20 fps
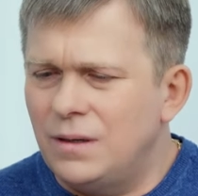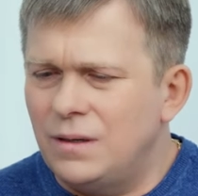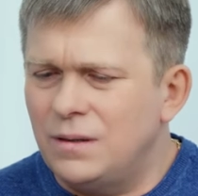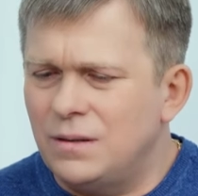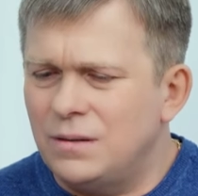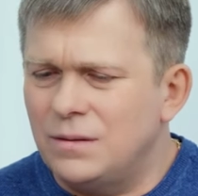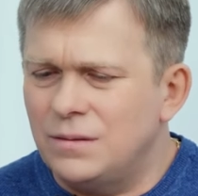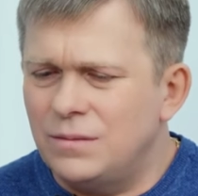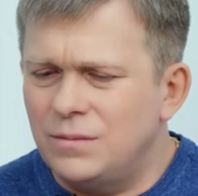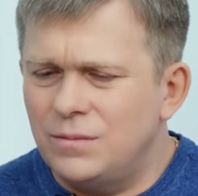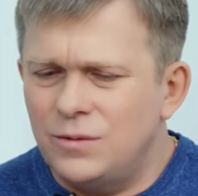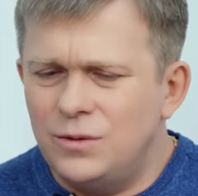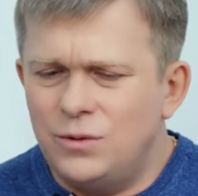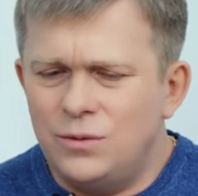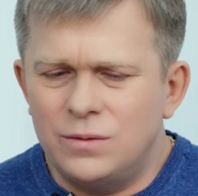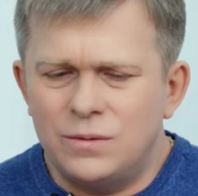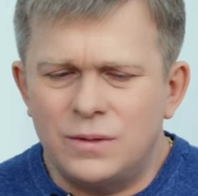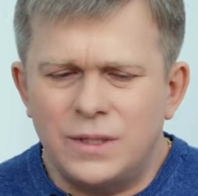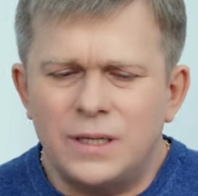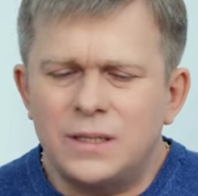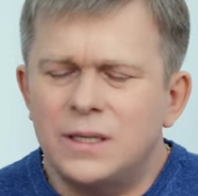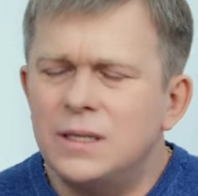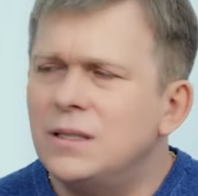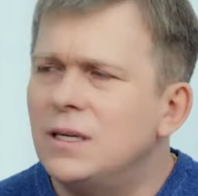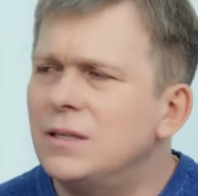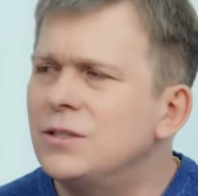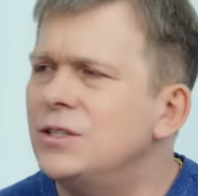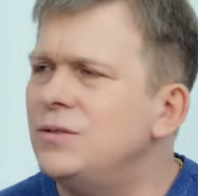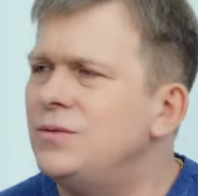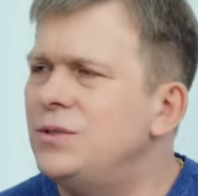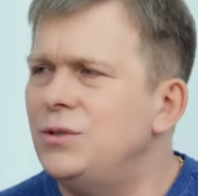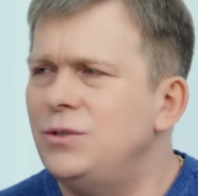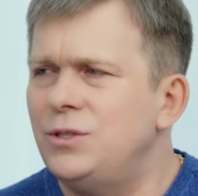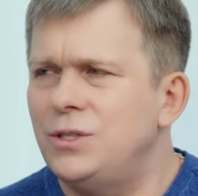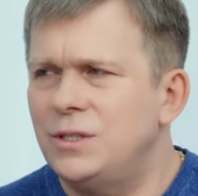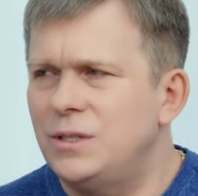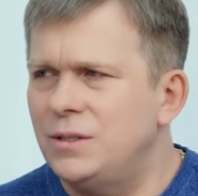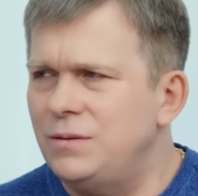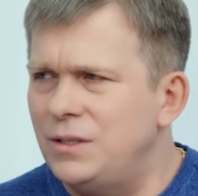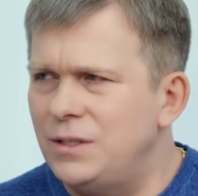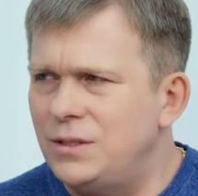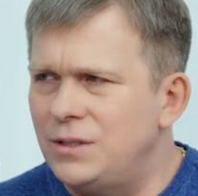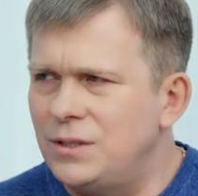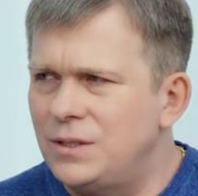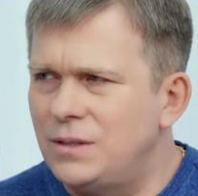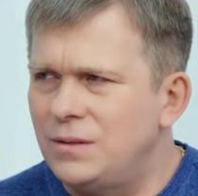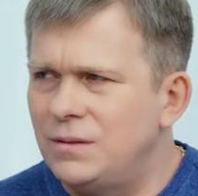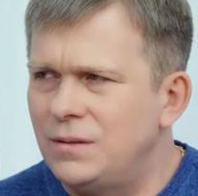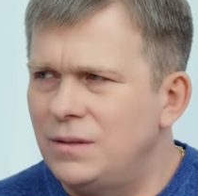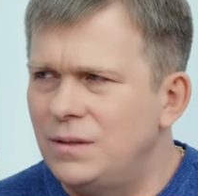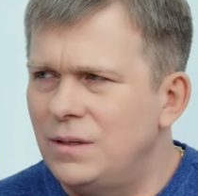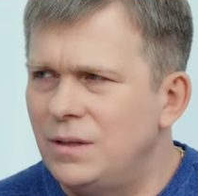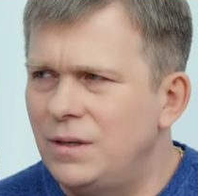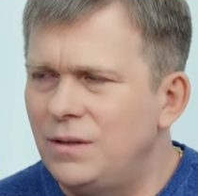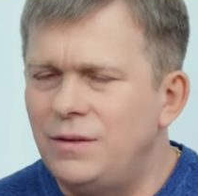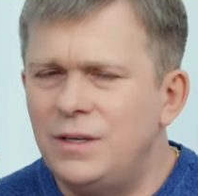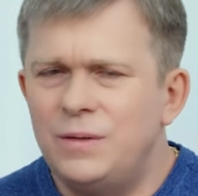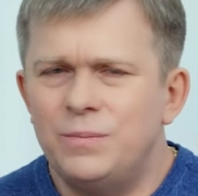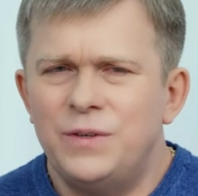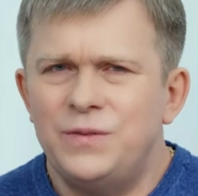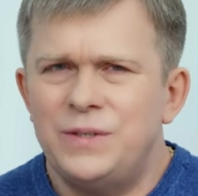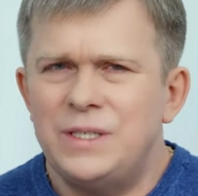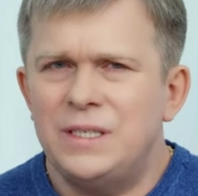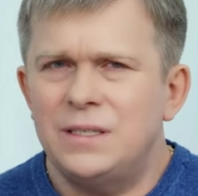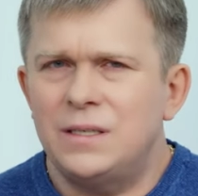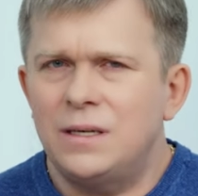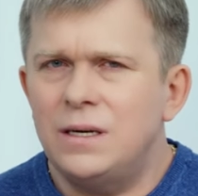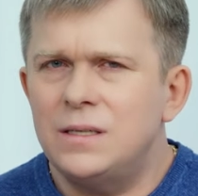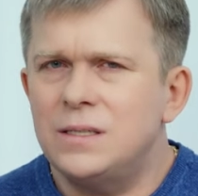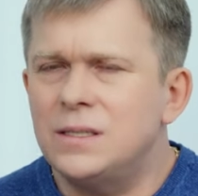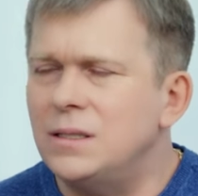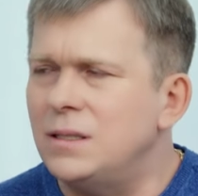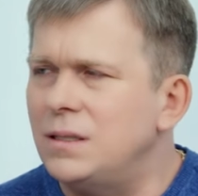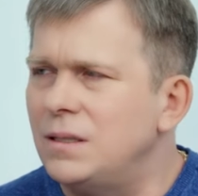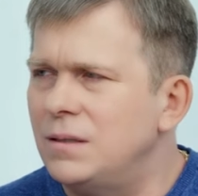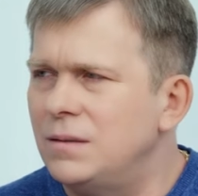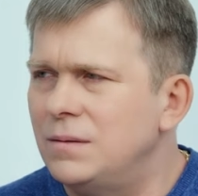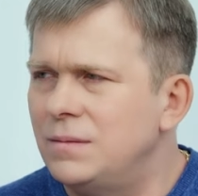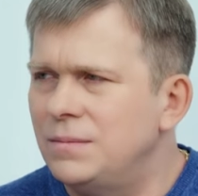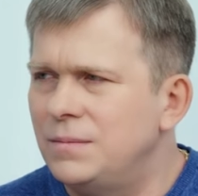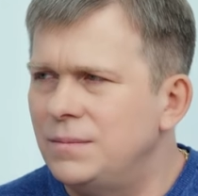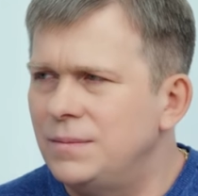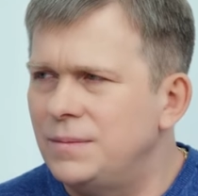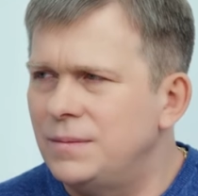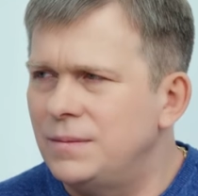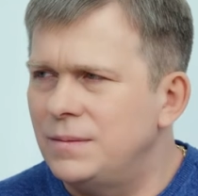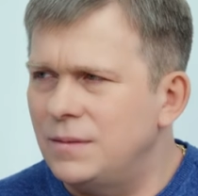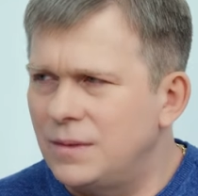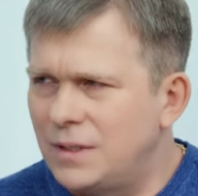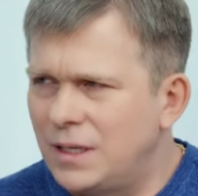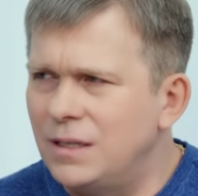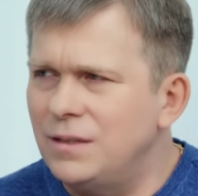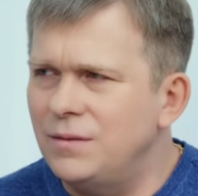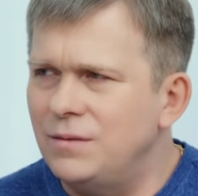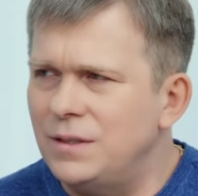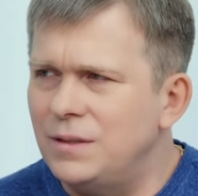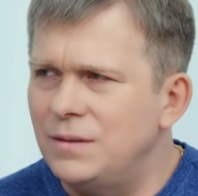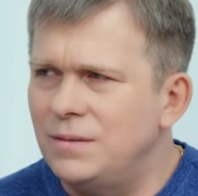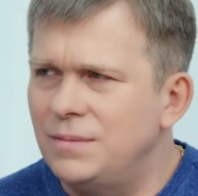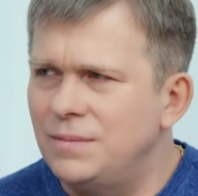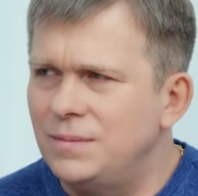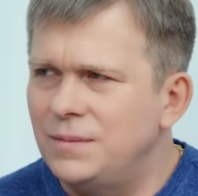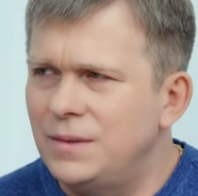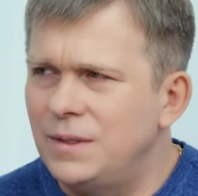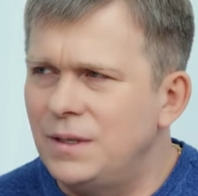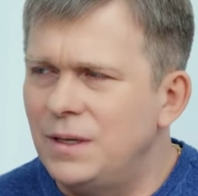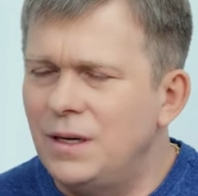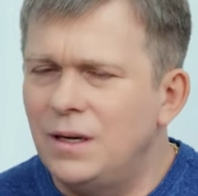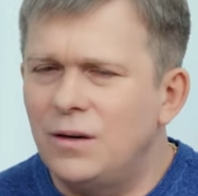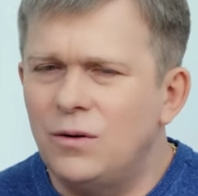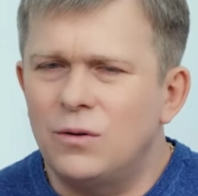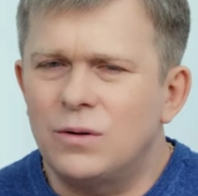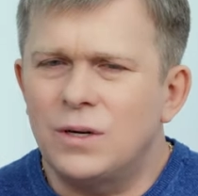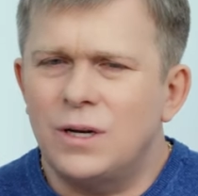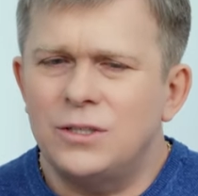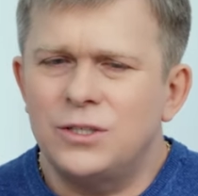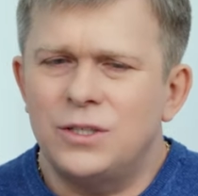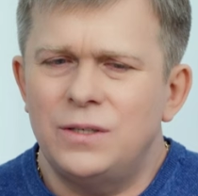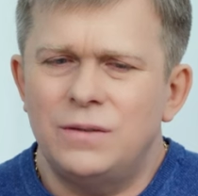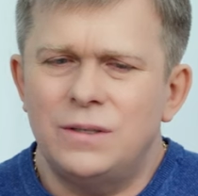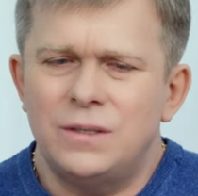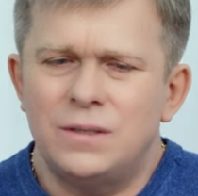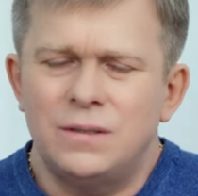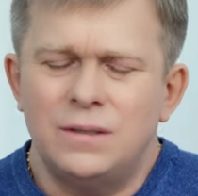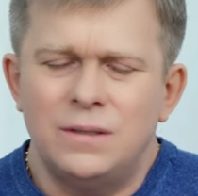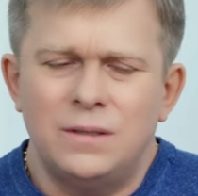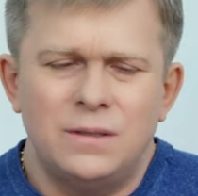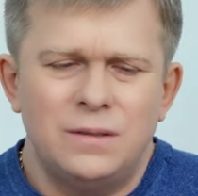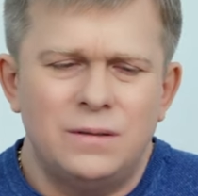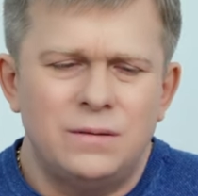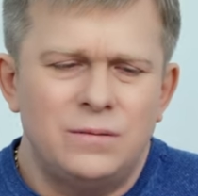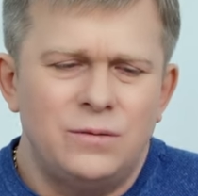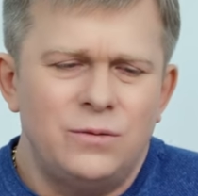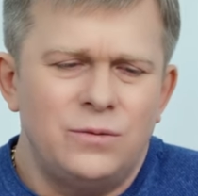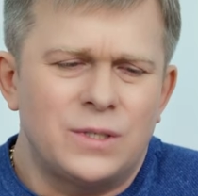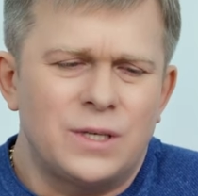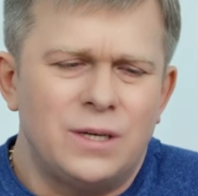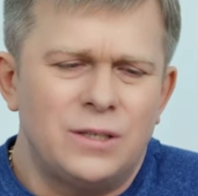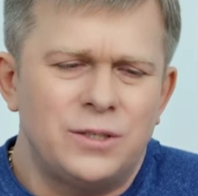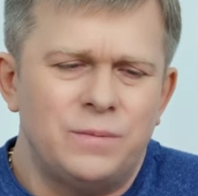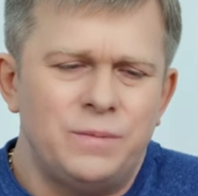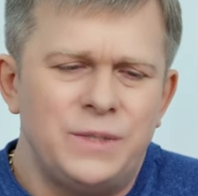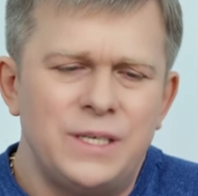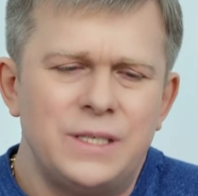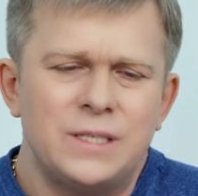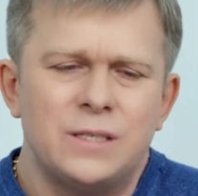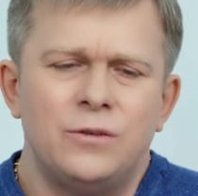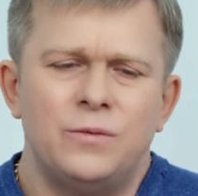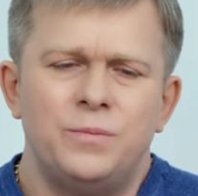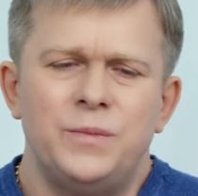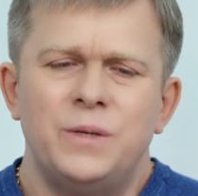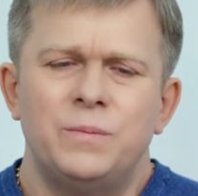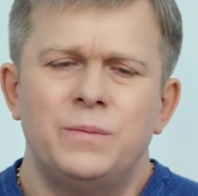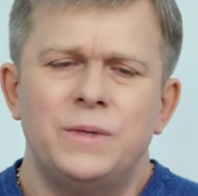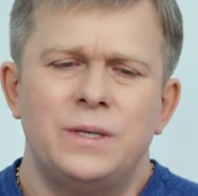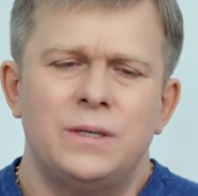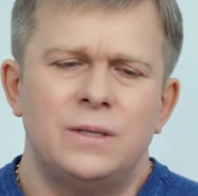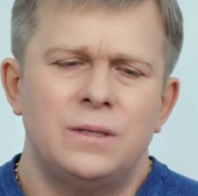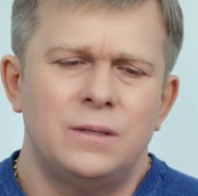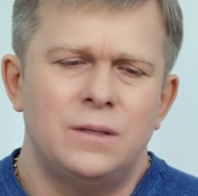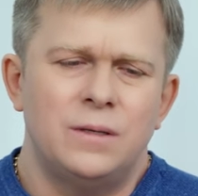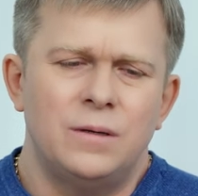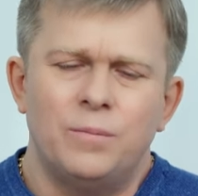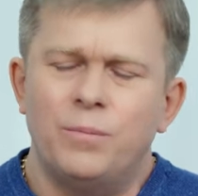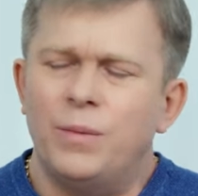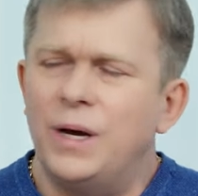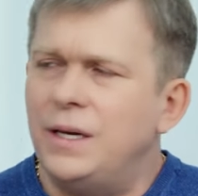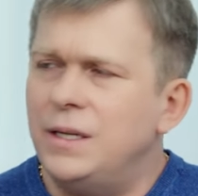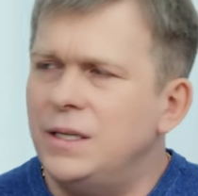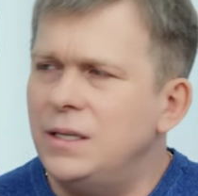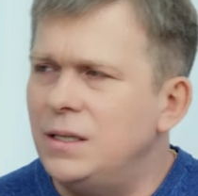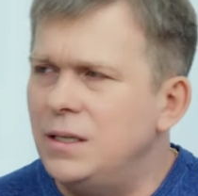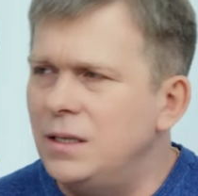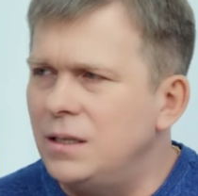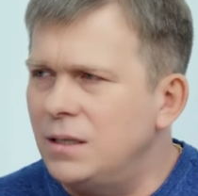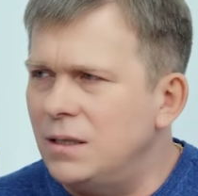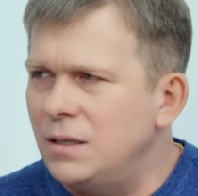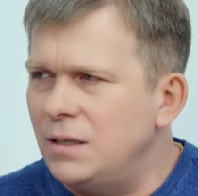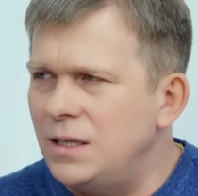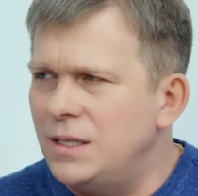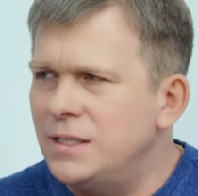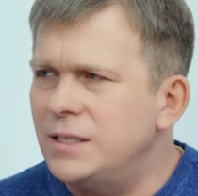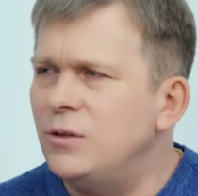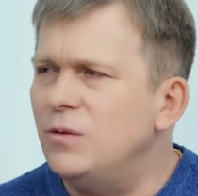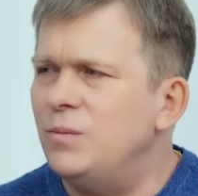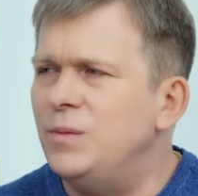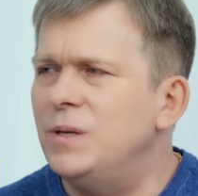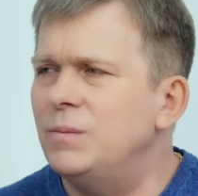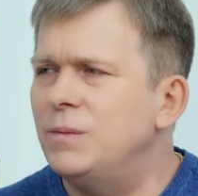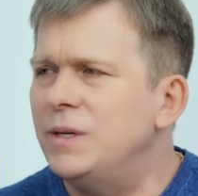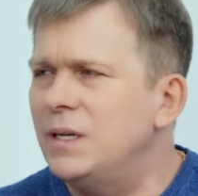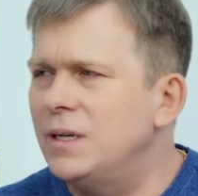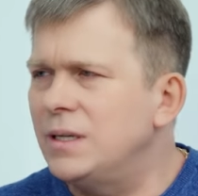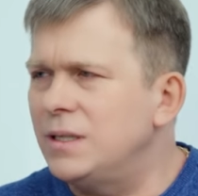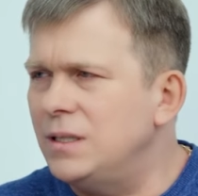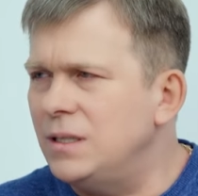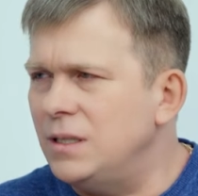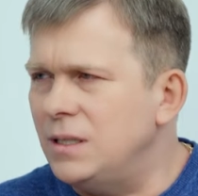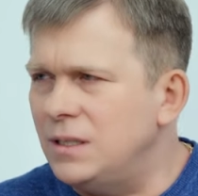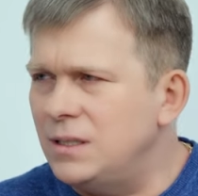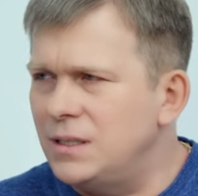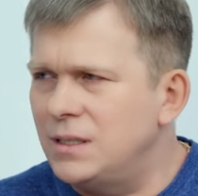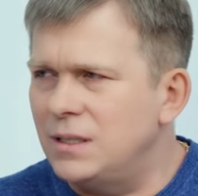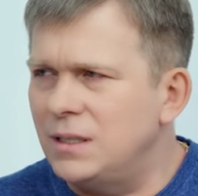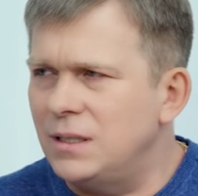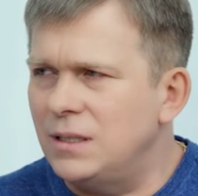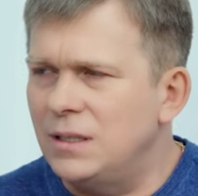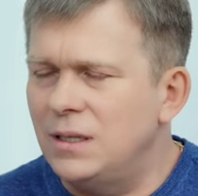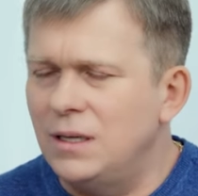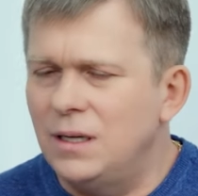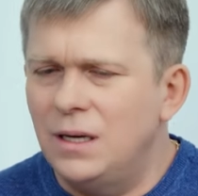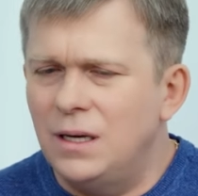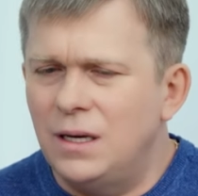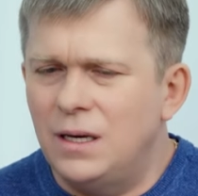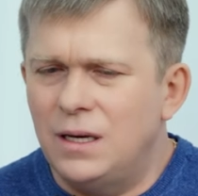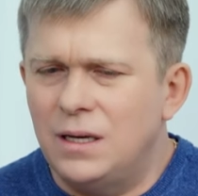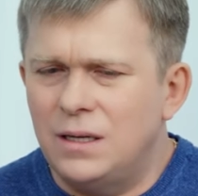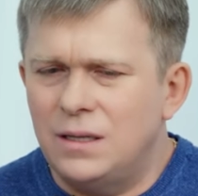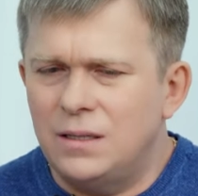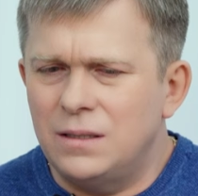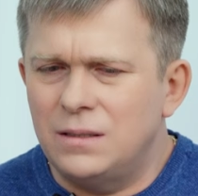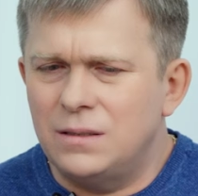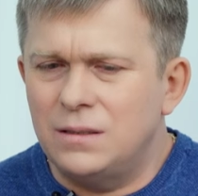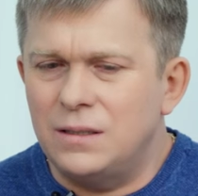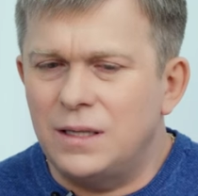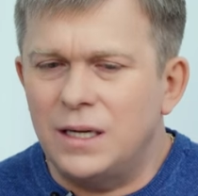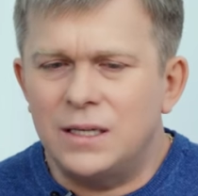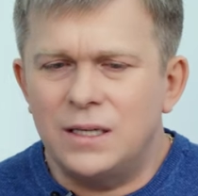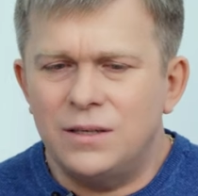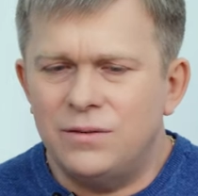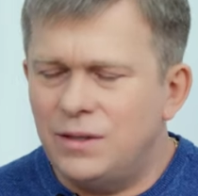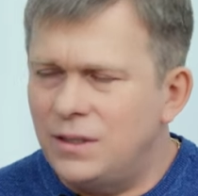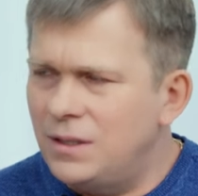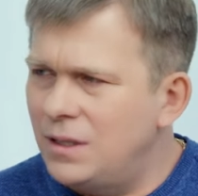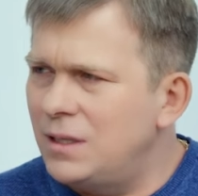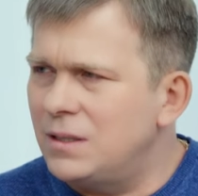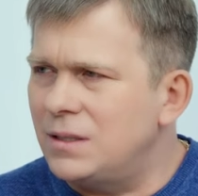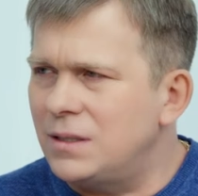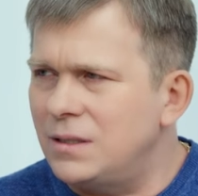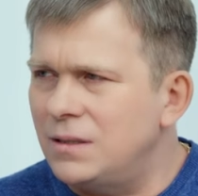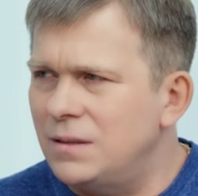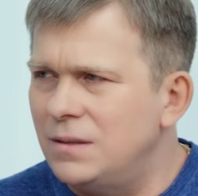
just like our entire humanity. After all, we are all different, right? Right. Everyone has their favorite politicians and their favorite performers. It's the same in AllatRa.